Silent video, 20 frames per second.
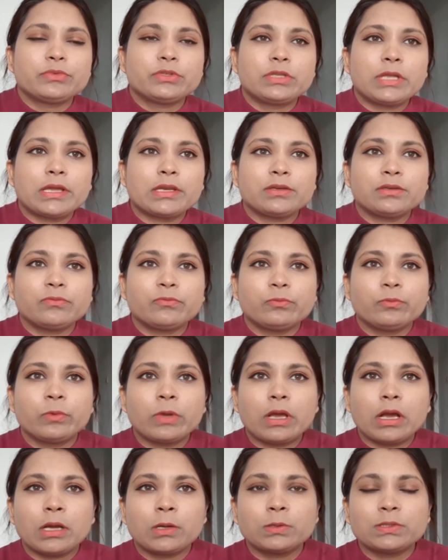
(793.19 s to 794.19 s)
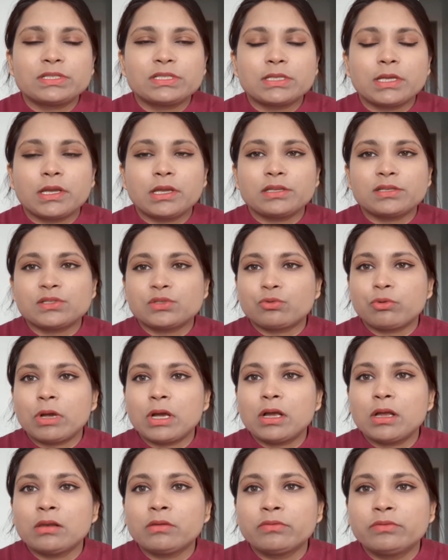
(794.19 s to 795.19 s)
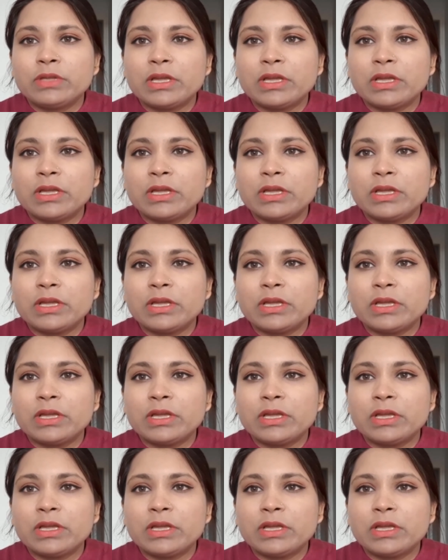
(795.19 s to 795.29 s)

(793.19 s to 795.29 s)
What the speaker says: then I would say it's 12,